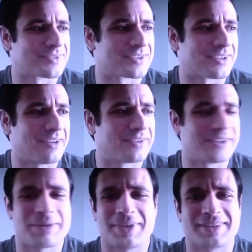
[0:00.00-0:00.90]
Just
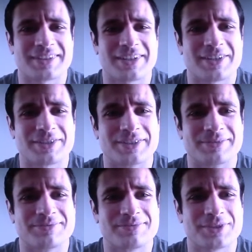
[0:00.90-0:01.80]
everything about the character.
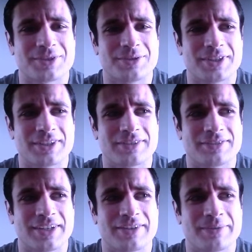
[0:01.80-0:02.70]
So
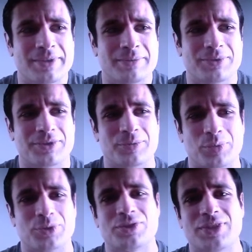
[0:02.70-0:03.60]
now that I'm able to
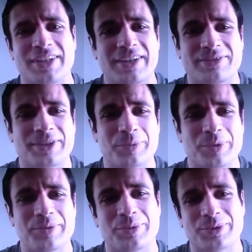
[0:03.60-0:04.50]
portray that for other
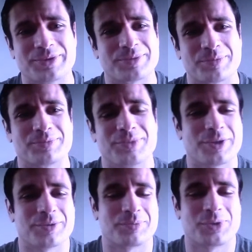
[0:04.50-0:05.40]
people,
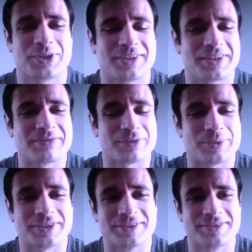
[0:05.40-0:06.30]
it's a pretty good thing for
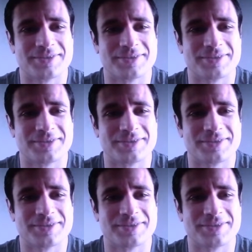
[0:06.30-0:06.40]
me.